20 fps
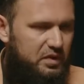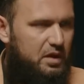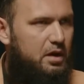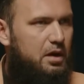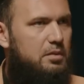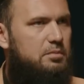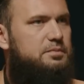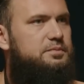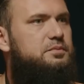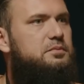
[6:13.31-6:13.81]

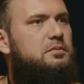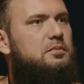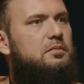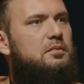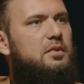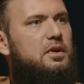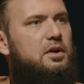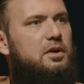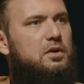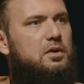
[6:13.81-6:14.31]
come,
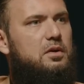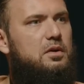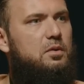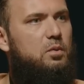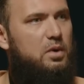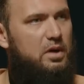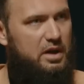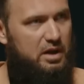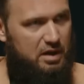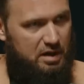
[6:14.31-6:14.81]

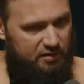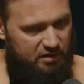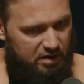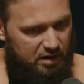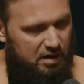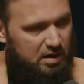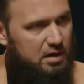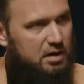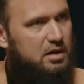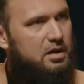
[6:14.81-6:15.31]
we're going to have a
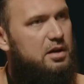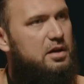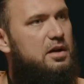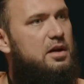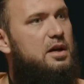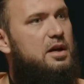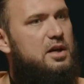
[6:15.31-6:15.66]
halaqah.